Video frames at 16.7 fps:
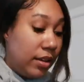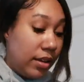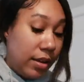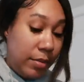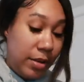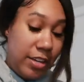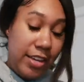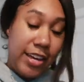
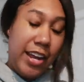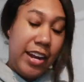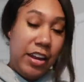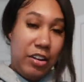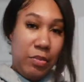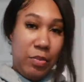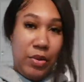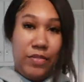I mean, you ain't gotta
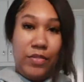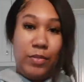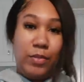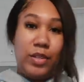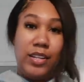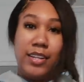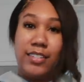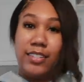have no perfume
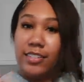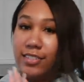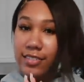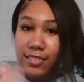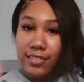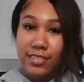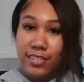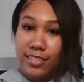collection.
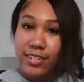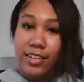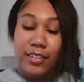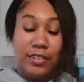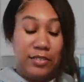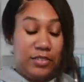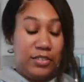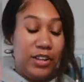D
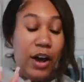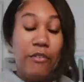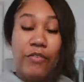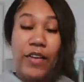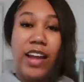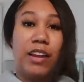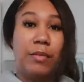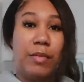don't
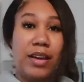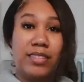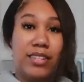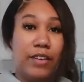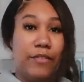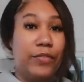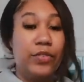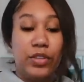follow my
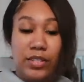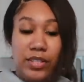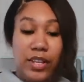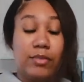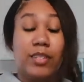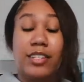footsteps,